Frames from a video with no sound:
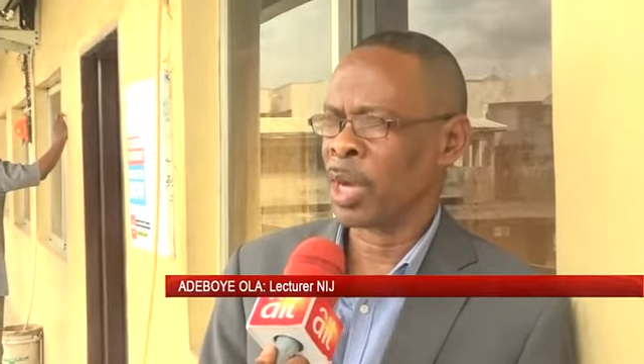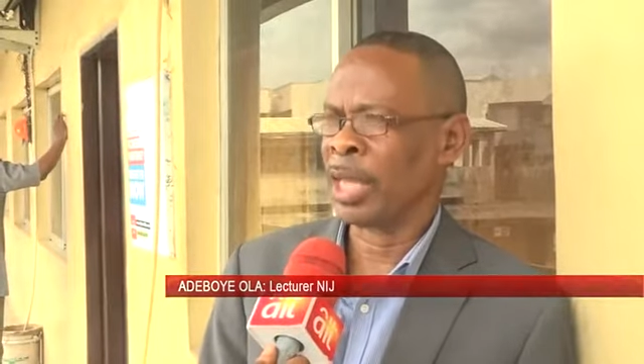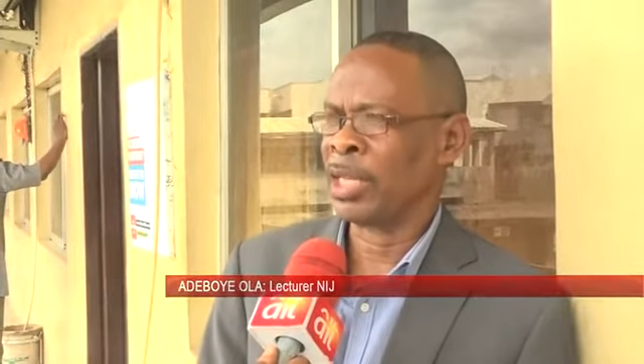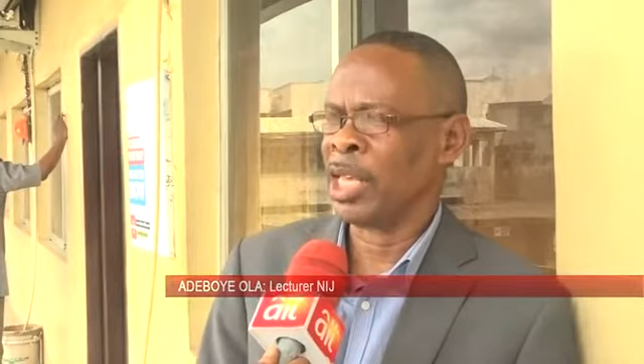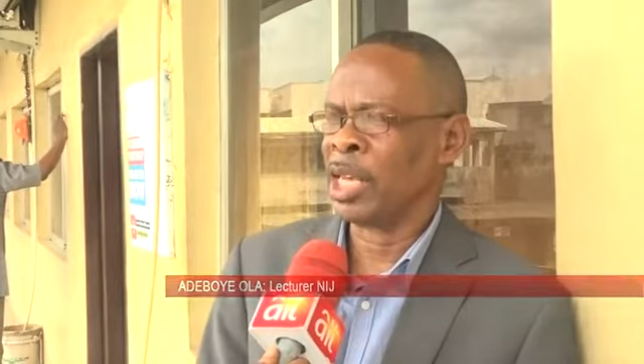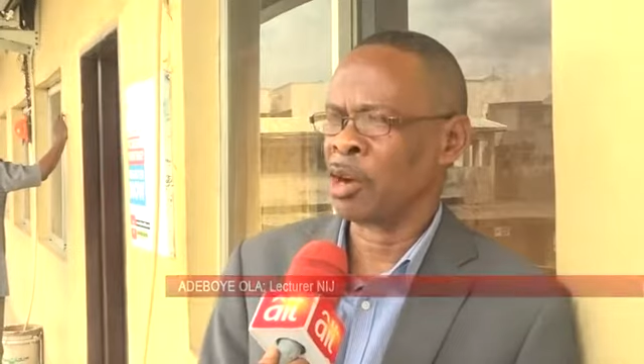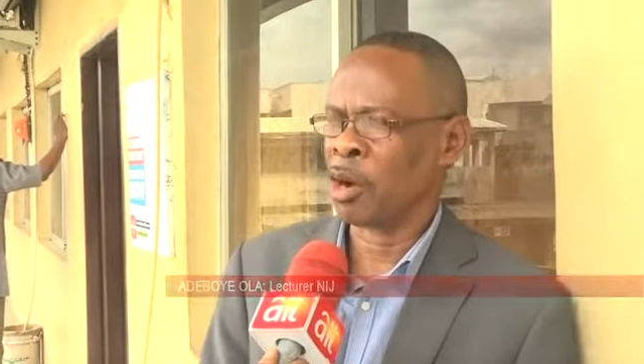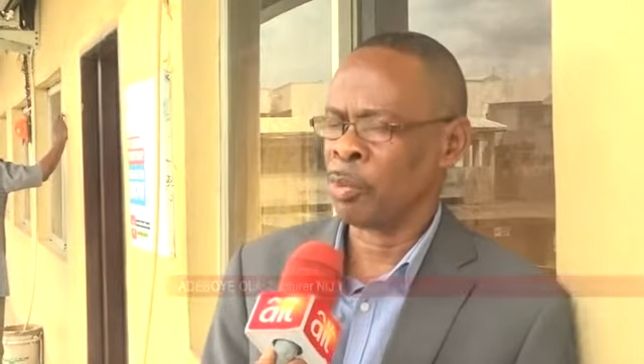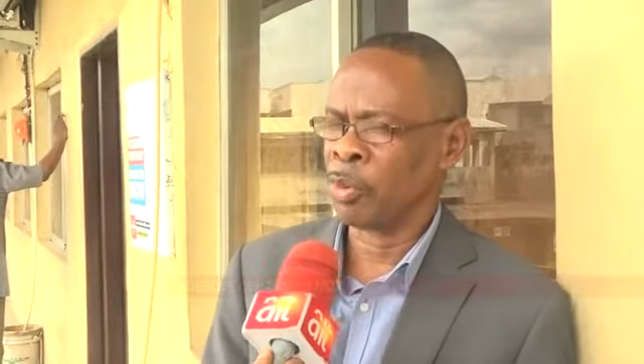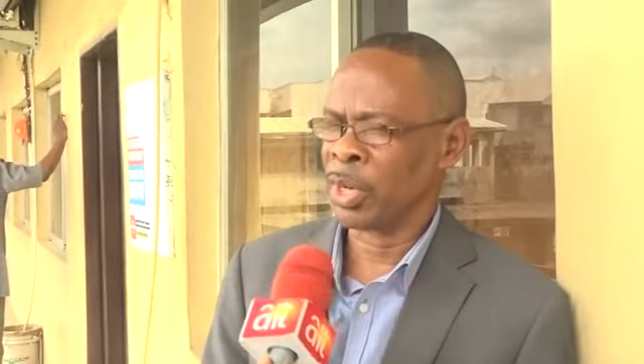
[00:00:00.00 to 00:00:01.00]
can
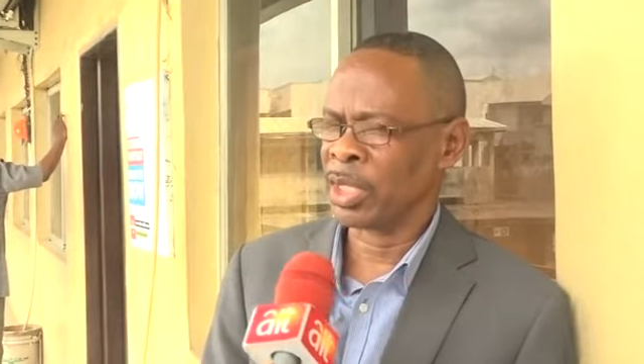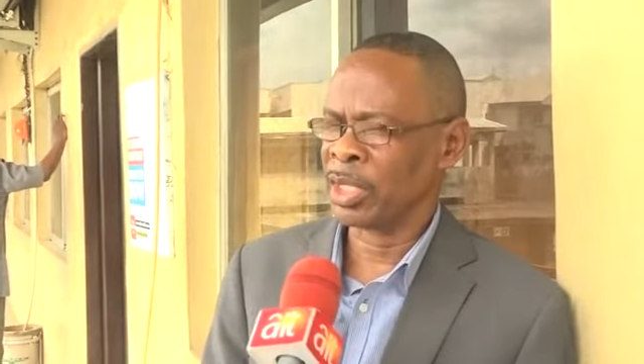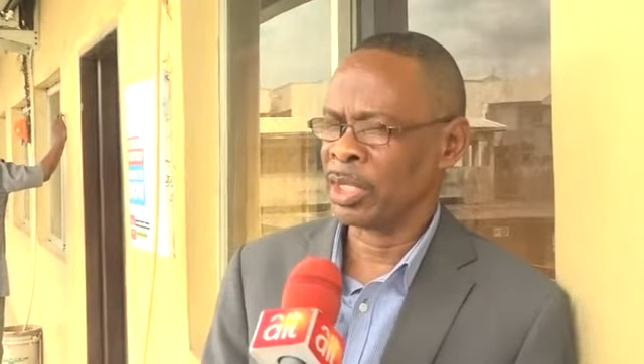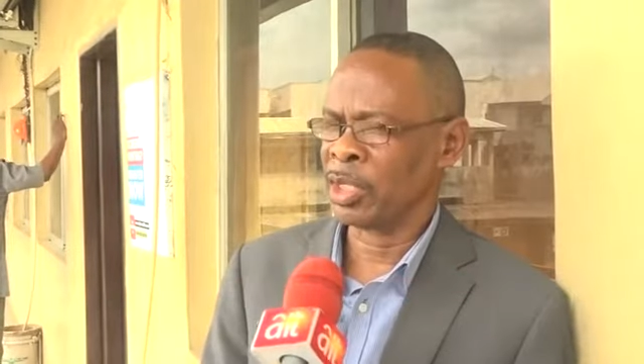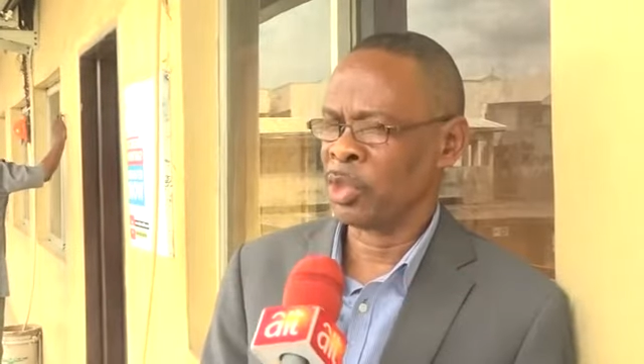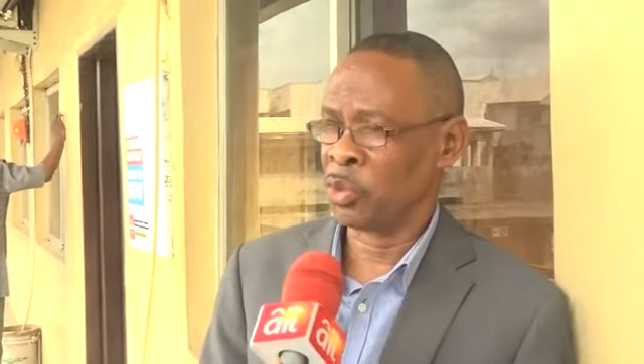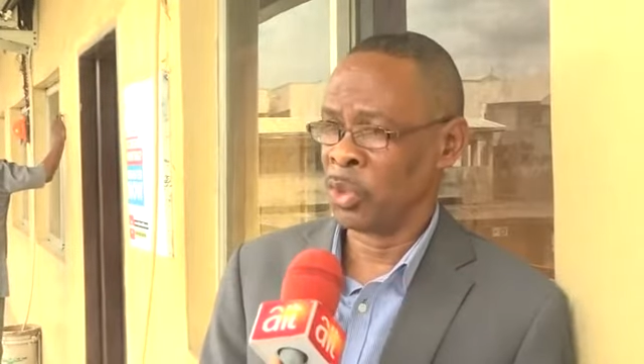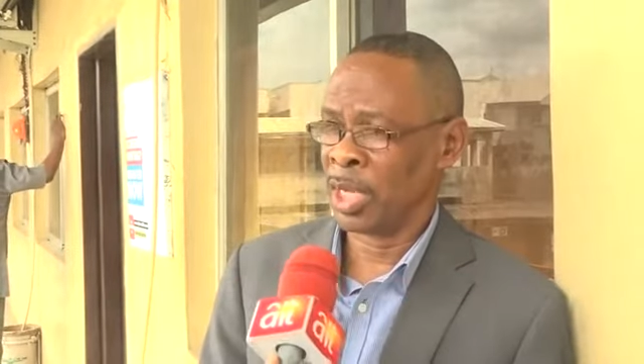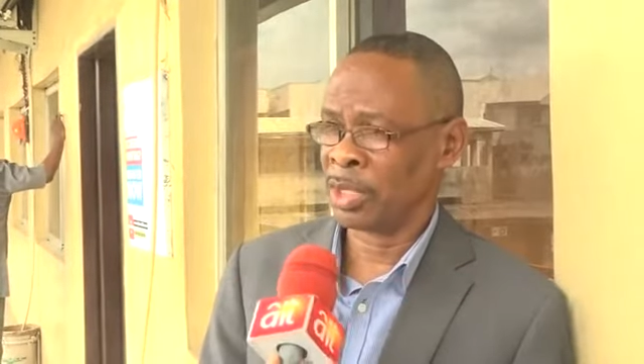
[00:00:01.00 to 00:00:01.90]
incorporate it into their